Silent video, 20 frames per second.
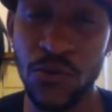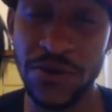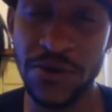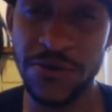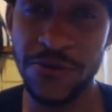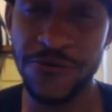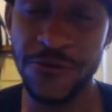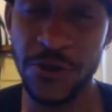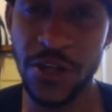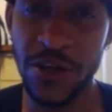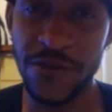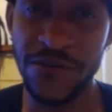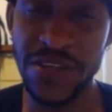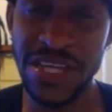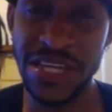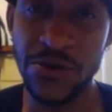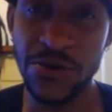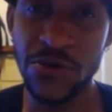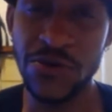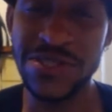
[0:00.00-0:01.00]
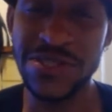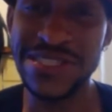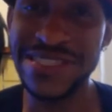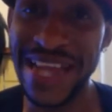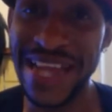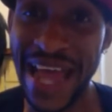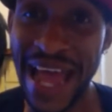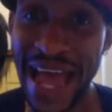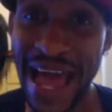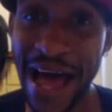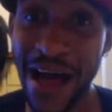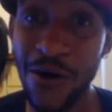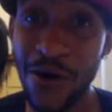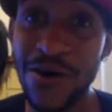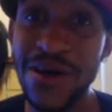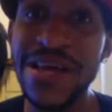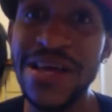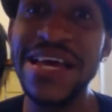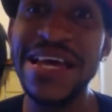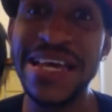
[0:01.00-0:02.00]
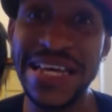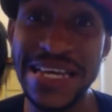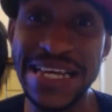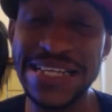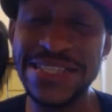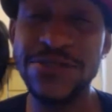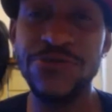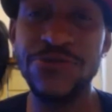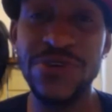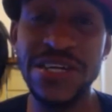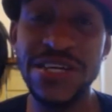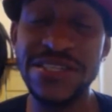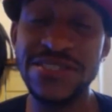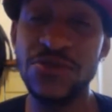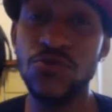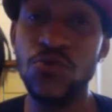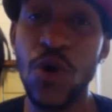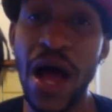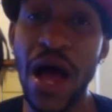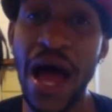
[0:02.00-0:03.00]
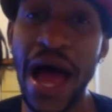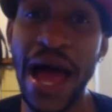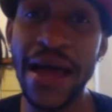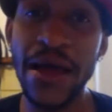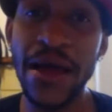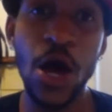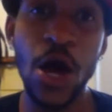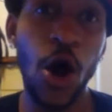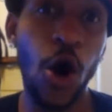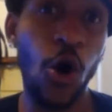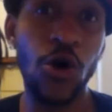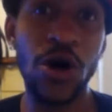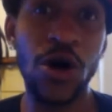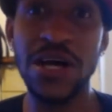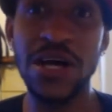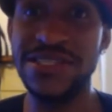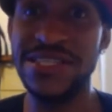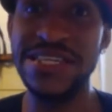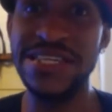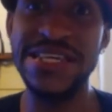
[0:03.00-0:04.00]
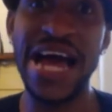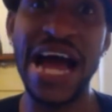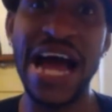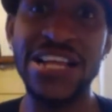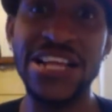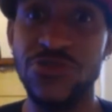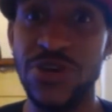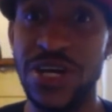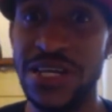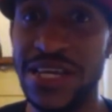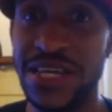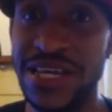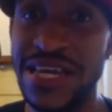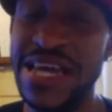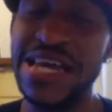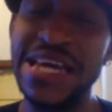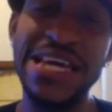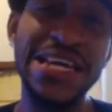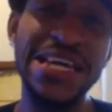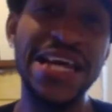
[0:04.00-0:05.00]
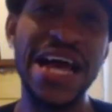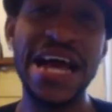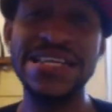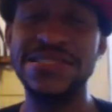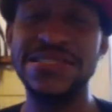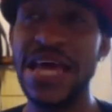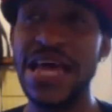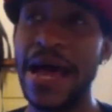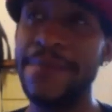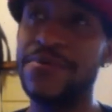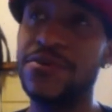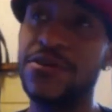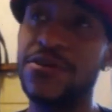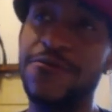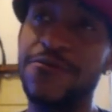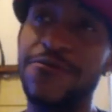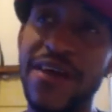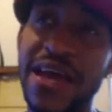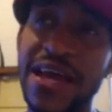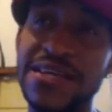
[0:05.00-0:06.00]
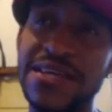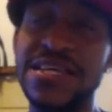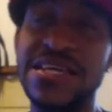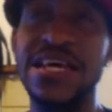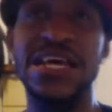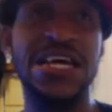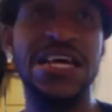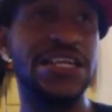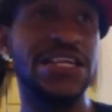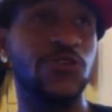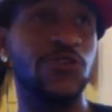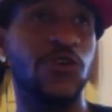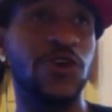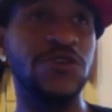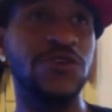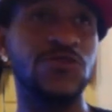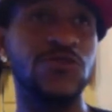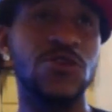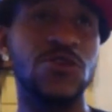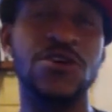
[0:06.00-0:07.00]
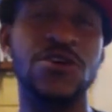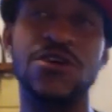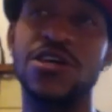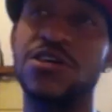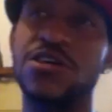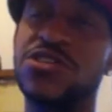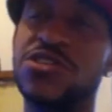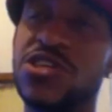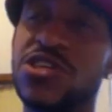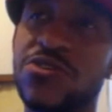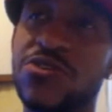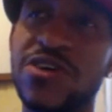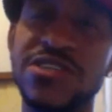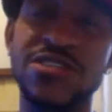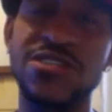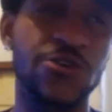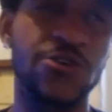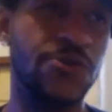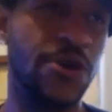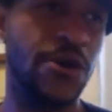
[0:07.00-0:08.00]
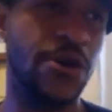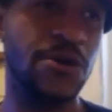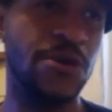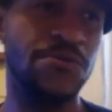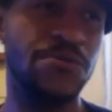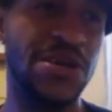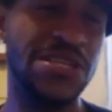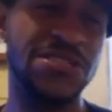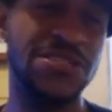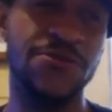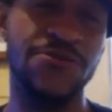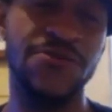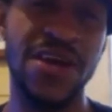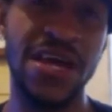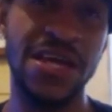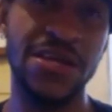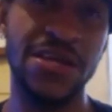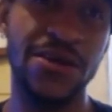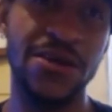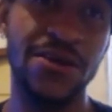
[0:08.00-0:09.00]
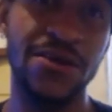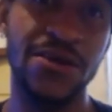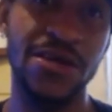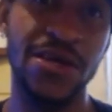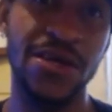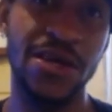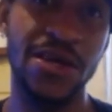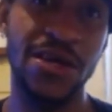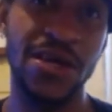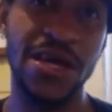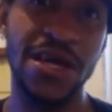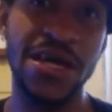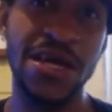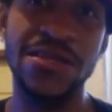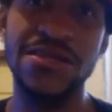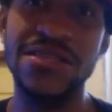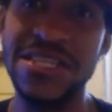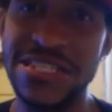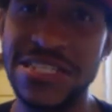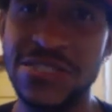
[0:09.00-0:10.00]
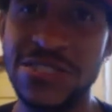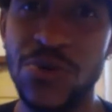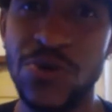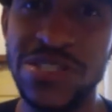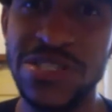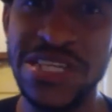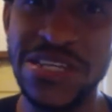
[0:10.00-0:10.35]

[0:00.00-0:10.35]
with the Philadelphia Eagles now. He's the reason why, oh, because he got traded, he got slapped in the face, he thought he was going to continue his career in Pennsylvania. This is what the